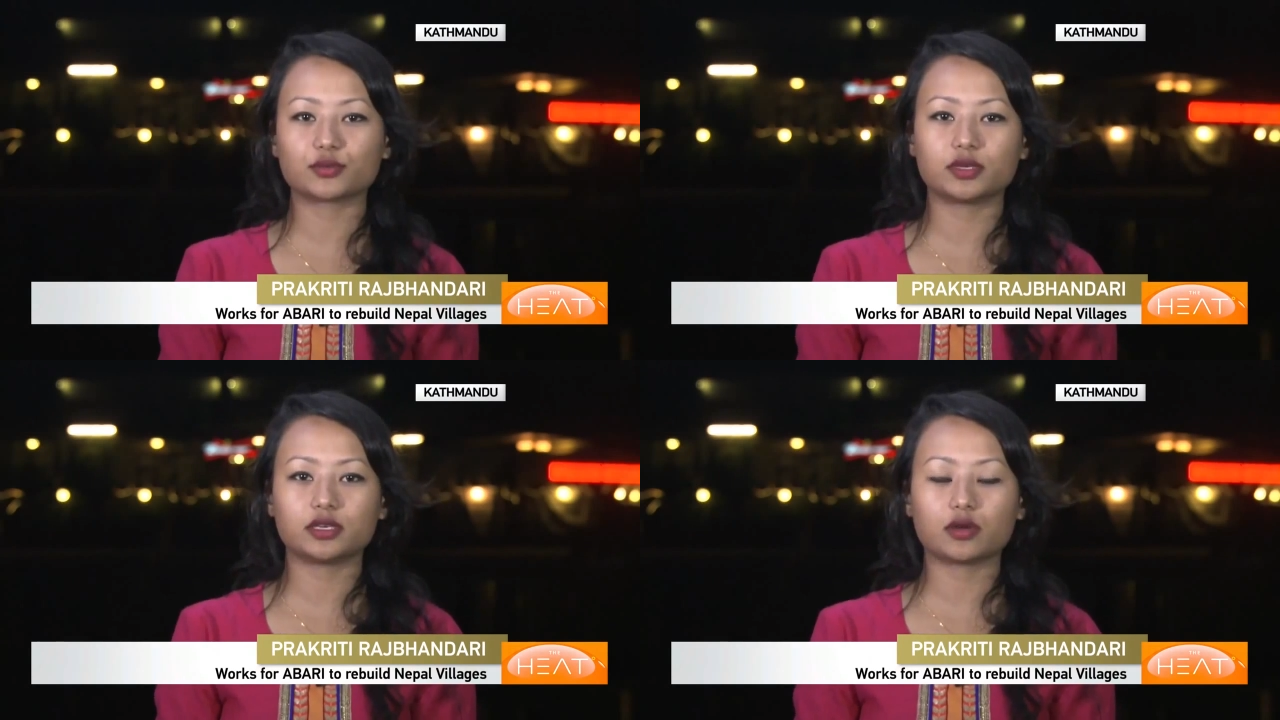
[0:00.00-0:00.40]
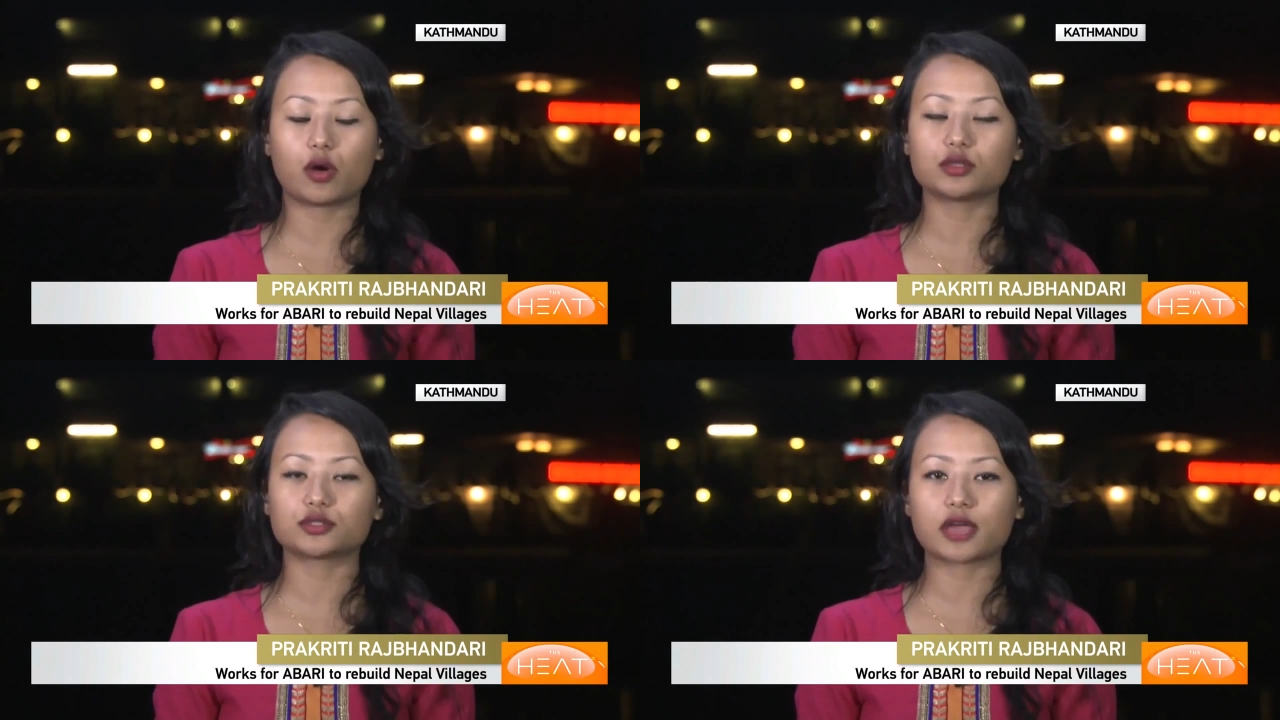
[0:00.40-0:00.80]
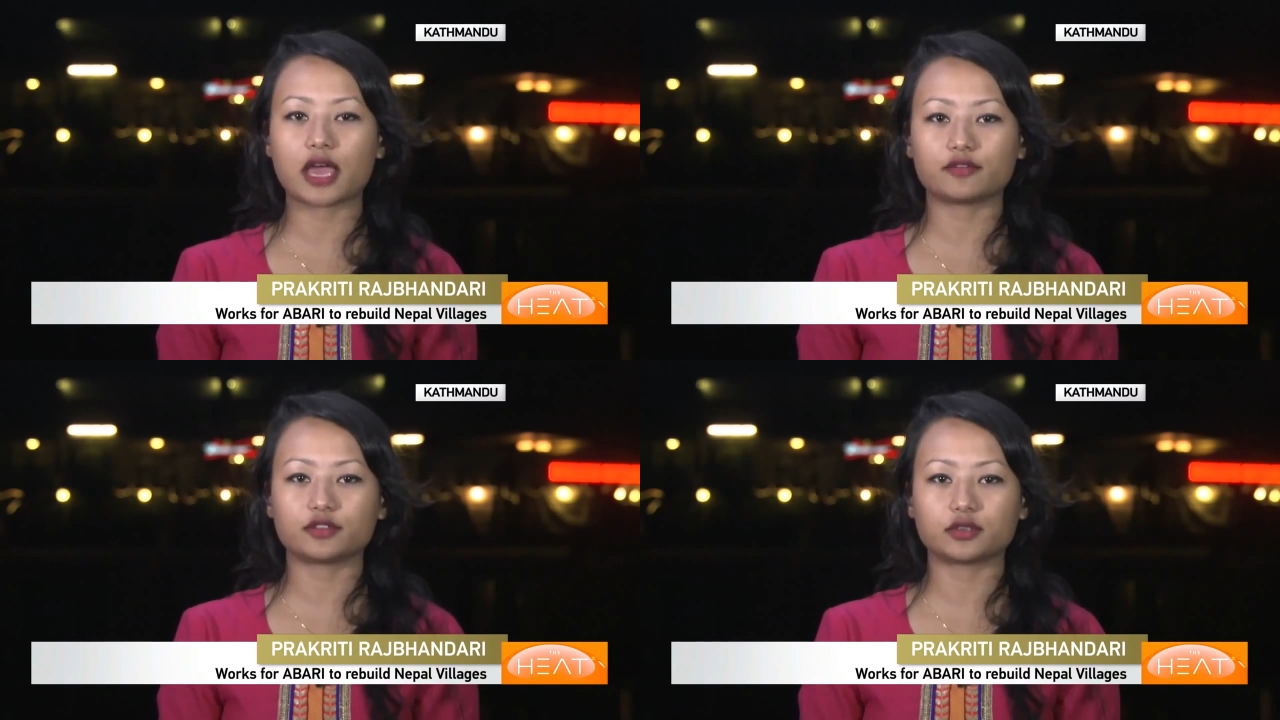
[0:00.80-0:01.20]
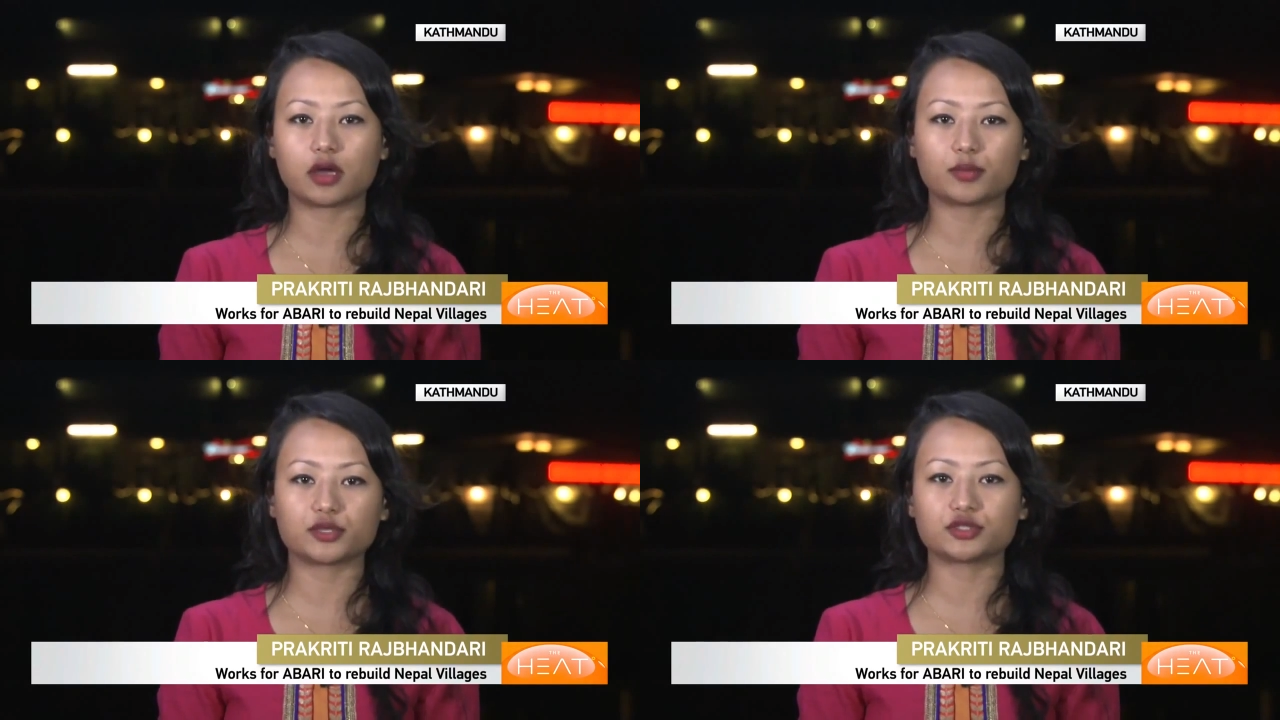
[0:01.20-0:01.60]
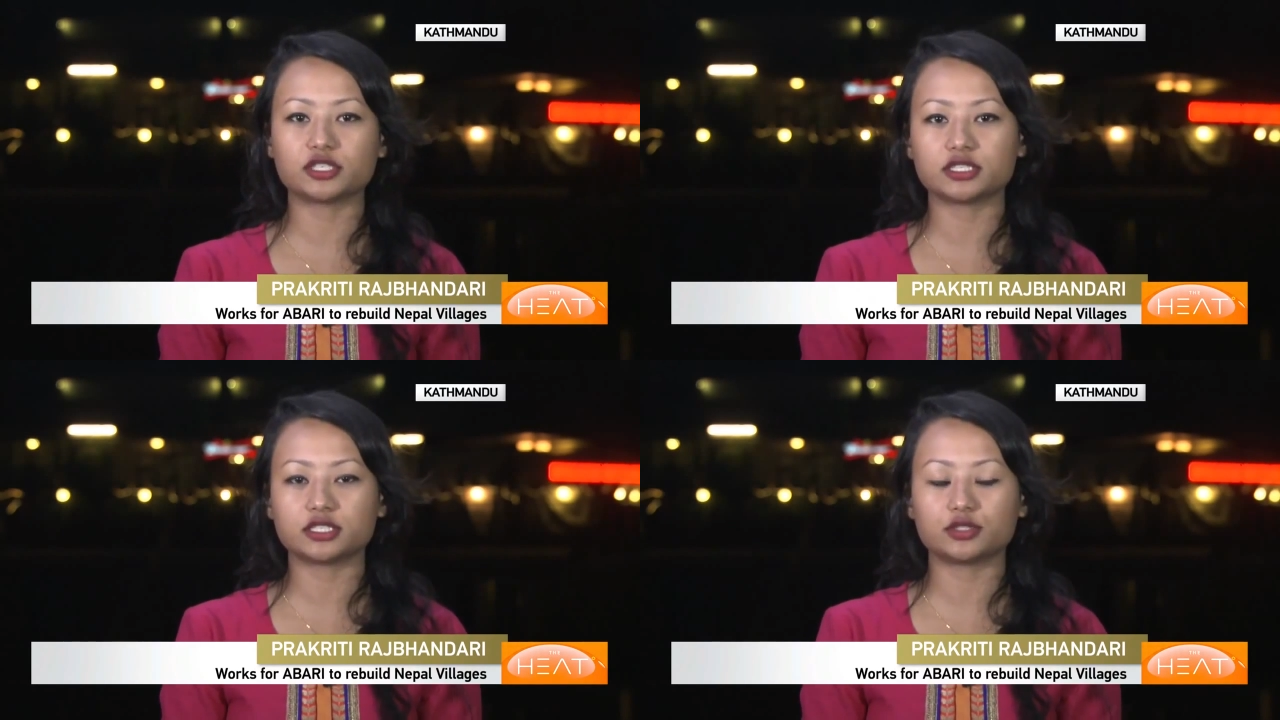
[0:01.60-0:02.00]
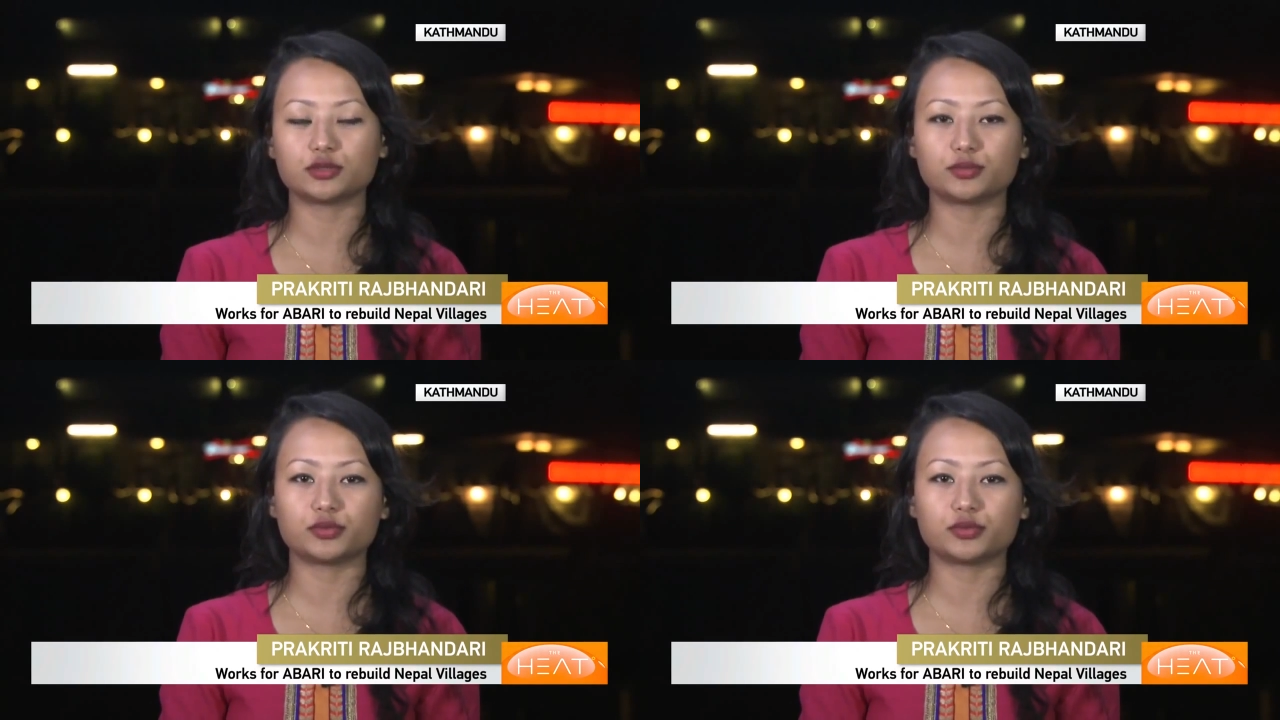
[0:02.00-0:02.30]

we also have an opportunity to